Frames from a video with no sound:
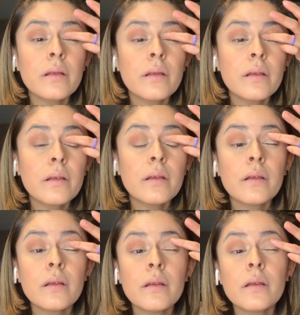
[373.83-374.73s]
Before, I
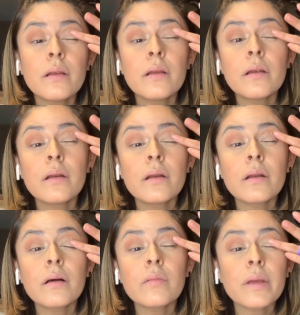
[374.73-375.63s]
used to be so
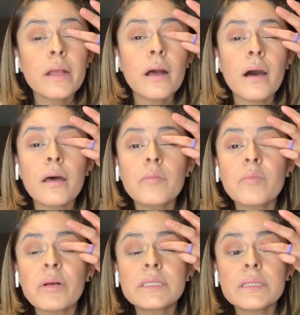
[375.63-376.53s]
scared of
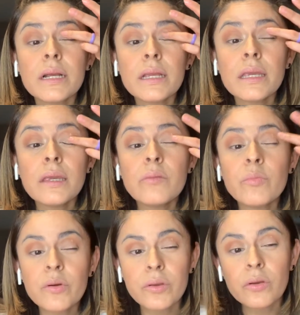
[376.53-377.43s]
making
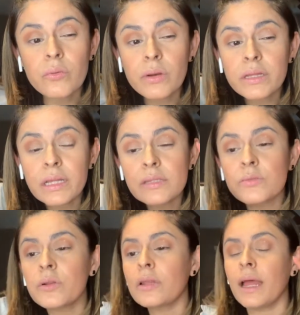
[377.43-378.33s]
mistakes while applying
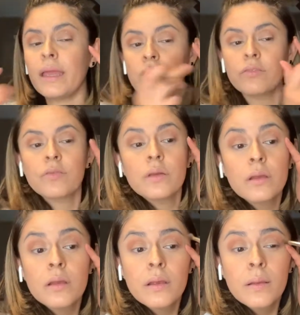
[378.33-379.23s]
makeup, but look,
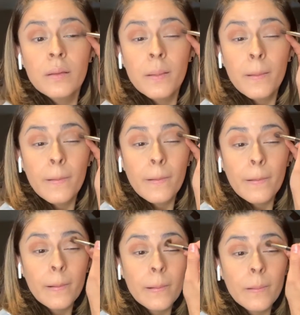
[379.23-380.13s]
I
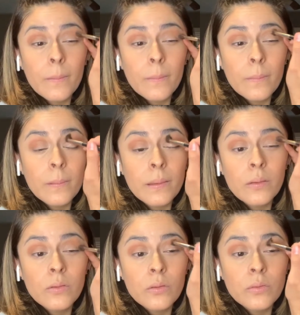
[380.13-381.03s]
just go back with the
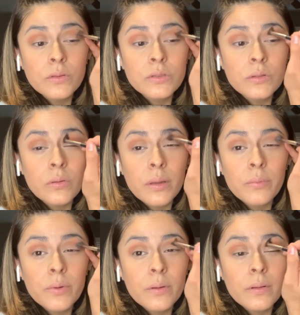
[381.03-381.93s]
windshield
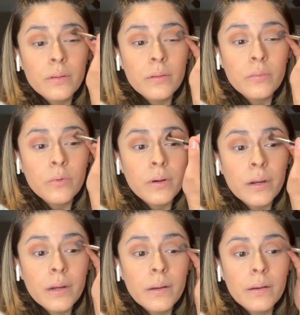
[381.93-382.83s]
wiper,
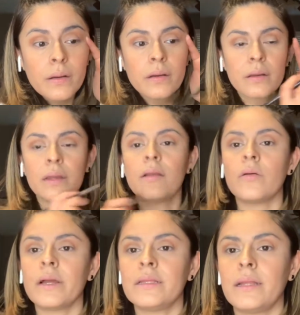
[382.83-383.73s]
and
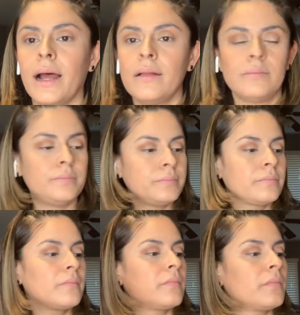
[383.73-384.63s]
then
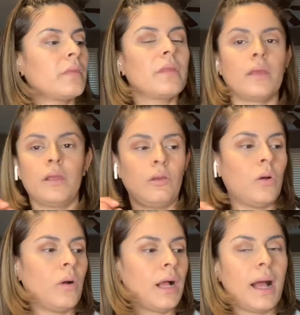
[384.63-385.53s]
we keep
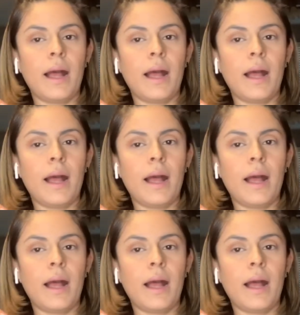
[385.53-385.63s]
going.